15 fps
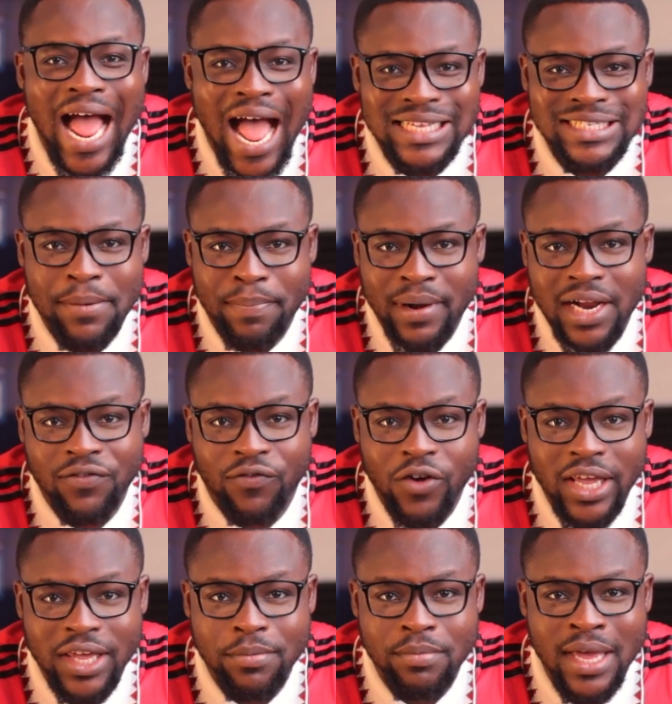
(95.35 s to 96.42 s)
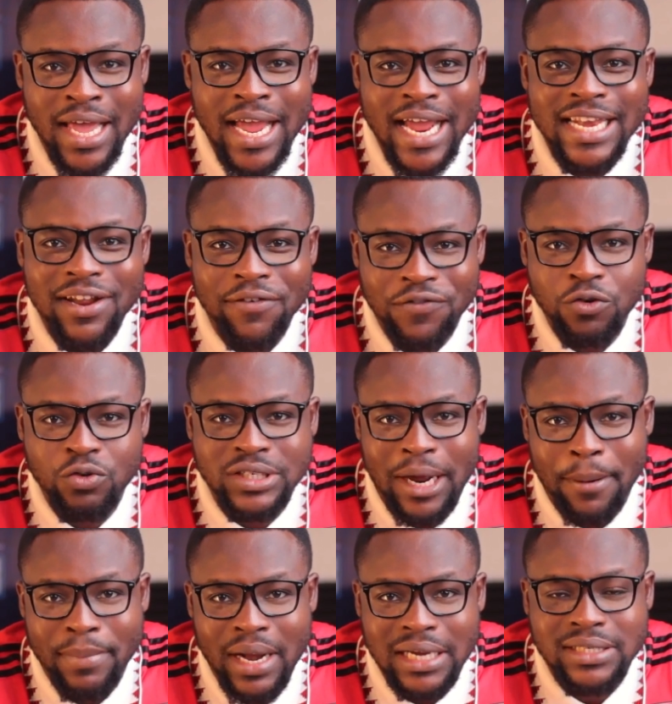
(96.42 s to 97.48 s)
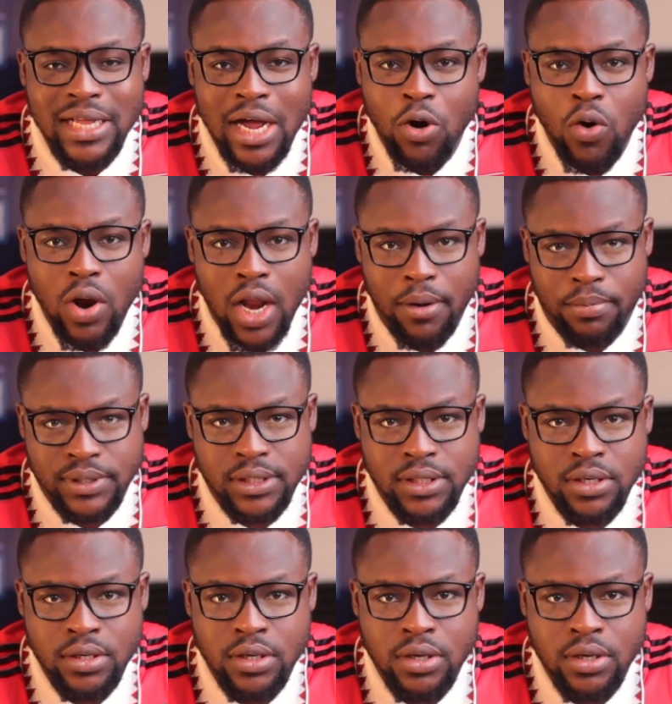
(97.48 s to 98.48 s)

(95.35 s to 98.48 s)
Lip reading: has a plan for him in the future Black Star collapse.